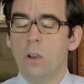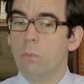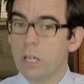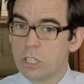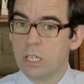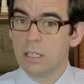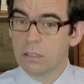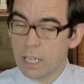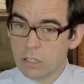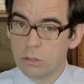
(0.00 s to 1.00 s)
which the
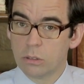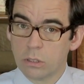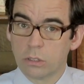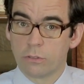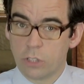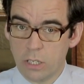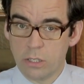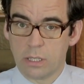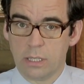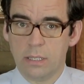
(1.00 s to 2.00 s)
International Court of
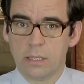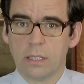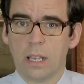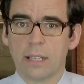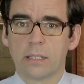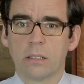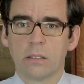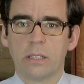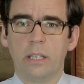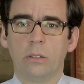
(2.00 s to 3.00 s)
Justice has
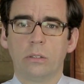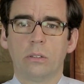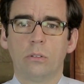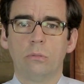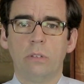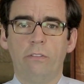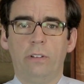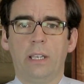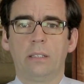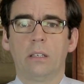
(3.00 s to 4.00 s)
considered to
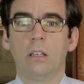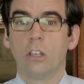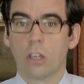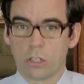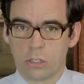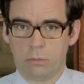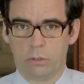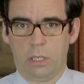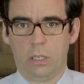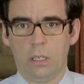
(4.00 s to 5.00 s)
reflect
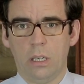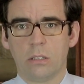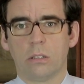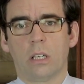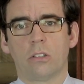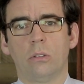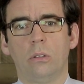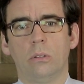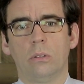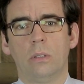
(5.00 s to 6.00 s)
customary international
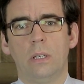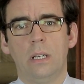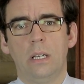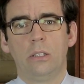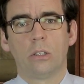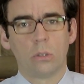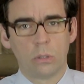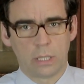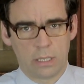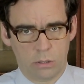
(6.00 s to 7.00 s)
law. The
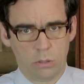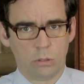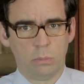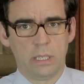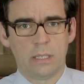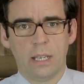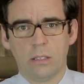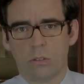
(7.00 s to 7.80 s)
court has notably said